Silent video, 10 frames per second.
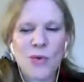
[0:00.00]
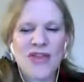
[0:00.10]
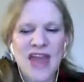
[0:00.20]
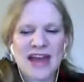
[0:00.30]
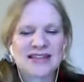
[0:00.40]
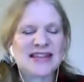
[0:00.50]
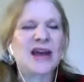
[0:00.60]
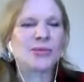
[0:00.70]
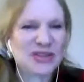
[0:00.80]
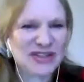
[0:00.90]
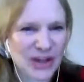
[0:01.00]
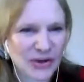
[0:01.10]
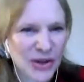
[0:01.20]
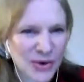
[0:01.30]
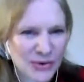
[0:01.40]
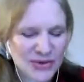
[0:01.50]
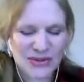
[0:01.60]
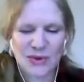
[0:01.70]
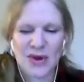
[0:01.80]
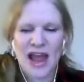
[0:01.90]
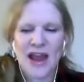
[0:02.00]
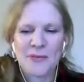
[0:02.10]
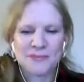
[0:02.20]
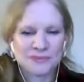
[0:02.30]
when that site was still used, okay?